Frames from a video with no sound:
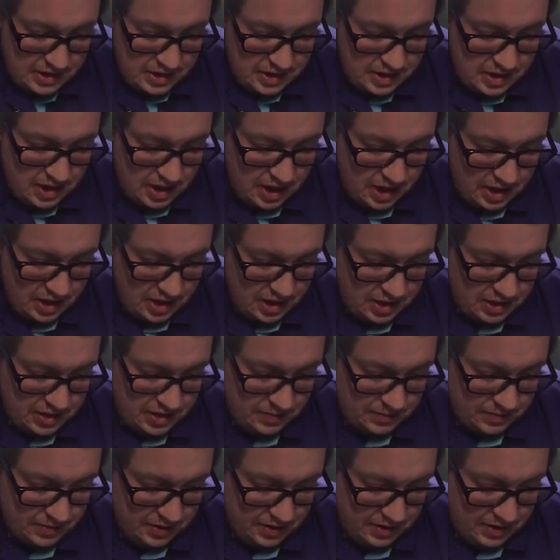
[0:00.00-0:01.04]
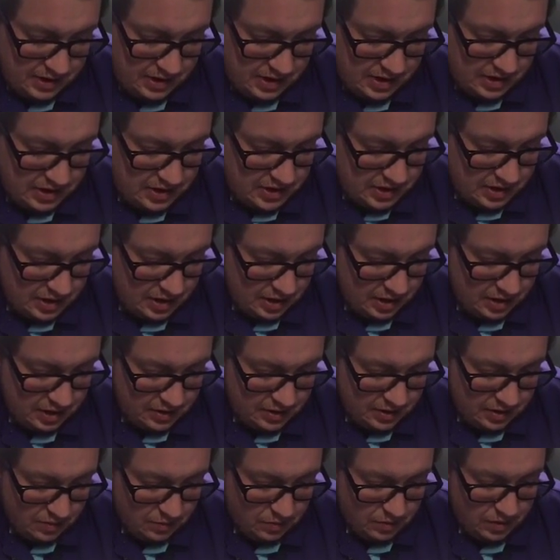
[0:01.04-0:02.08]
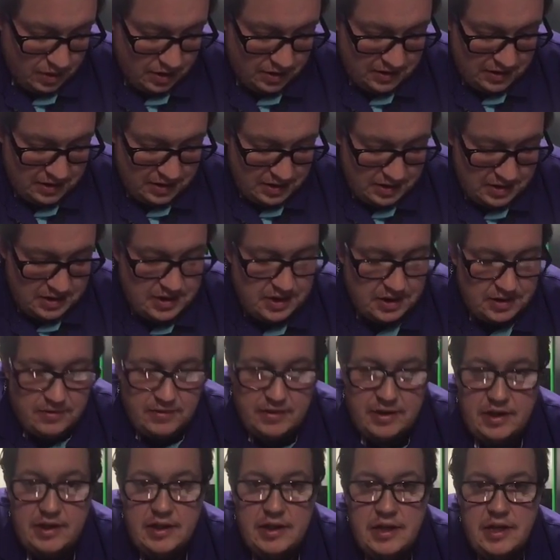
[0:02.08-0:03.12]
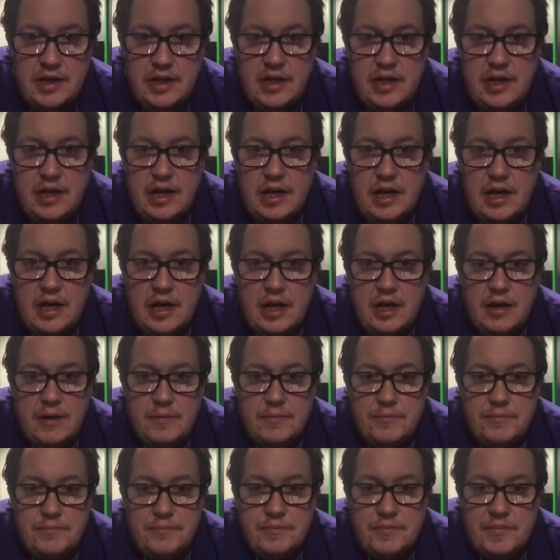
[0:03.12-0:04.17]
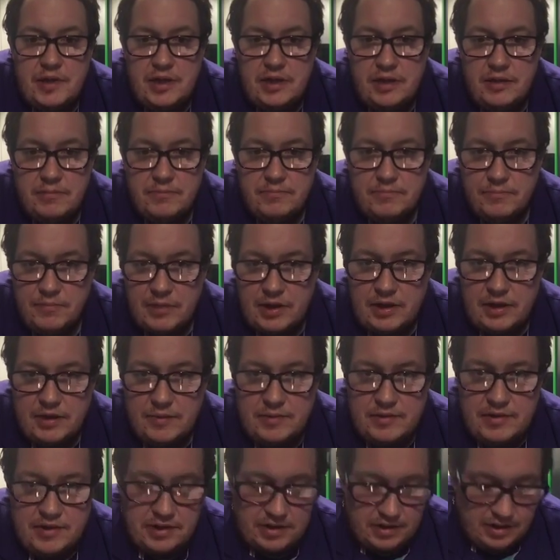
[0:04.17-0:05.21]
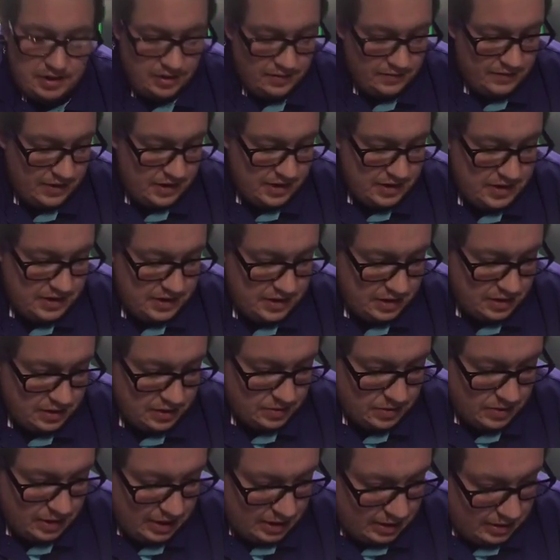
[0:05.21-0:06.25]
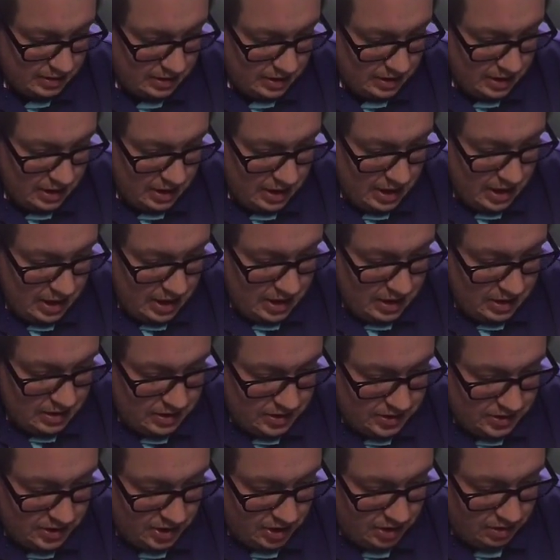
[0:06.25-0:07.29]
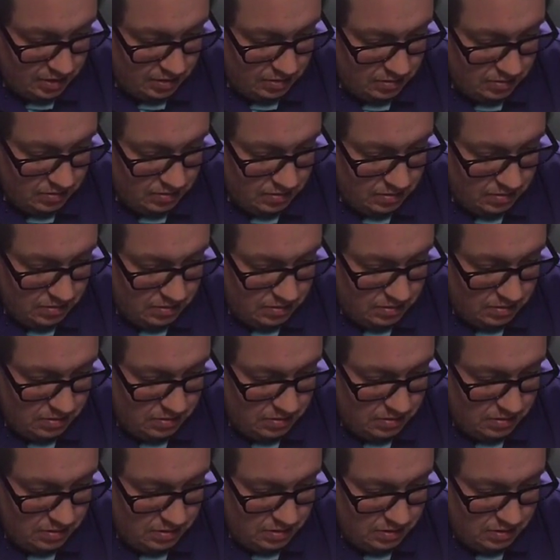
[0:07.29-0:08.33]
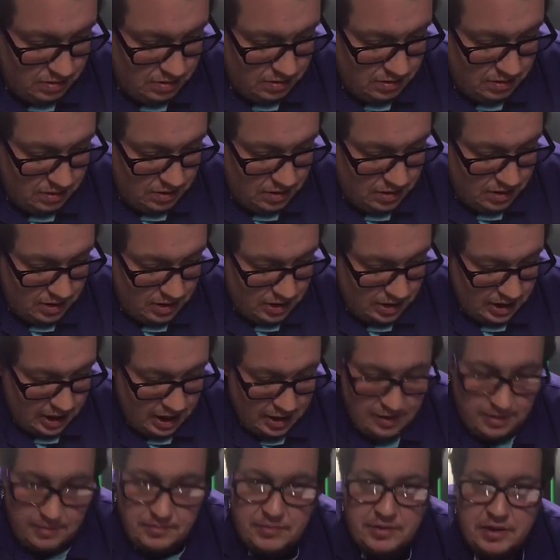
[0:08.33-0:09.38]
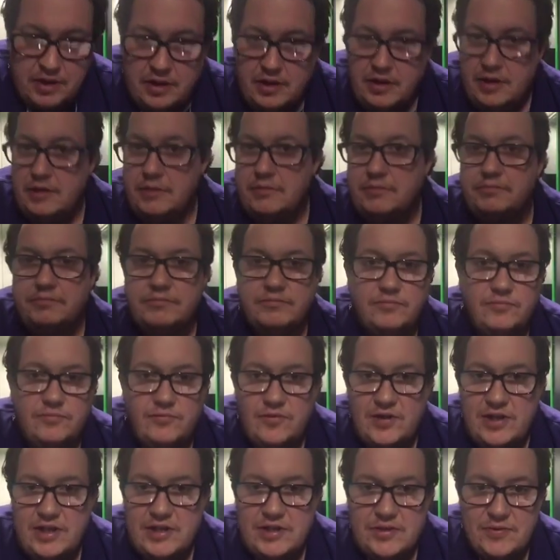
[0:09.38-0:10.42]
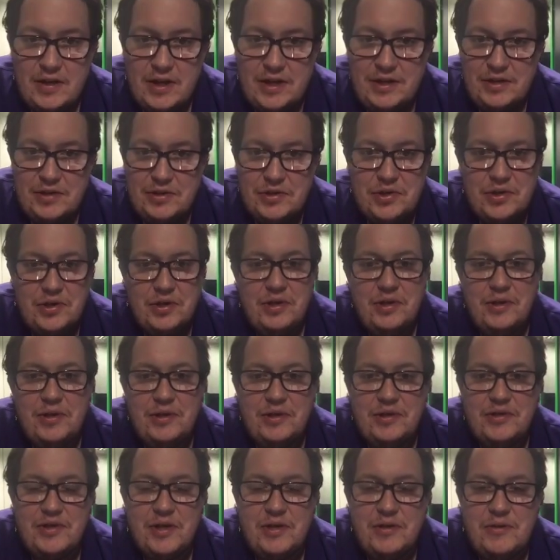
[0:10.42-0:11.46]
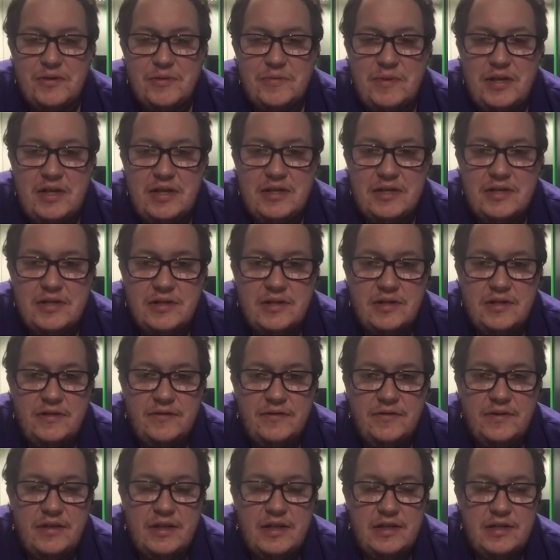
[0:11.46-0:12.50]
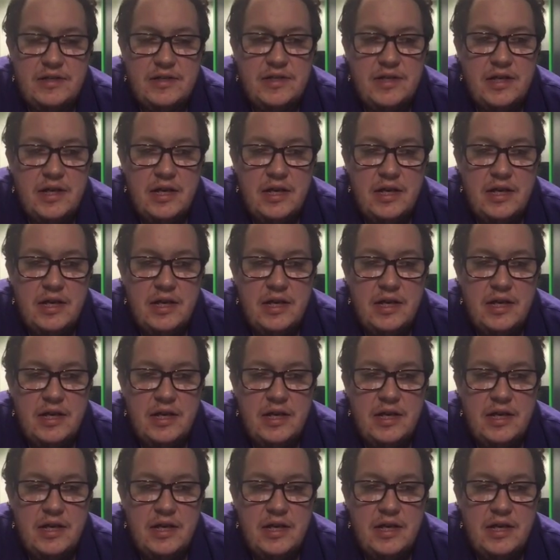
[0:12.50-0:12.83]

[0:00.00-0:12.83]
are some of the things that are worth considering, you know, when coming to the university as well. So again, I'm going to reiterate the social media side of things,